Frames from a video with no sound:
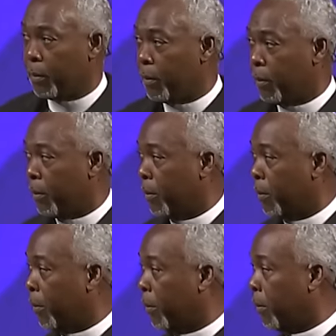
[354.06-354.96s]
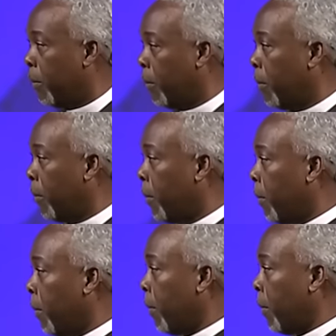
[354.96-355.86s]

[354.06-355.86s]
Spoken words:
[no speech]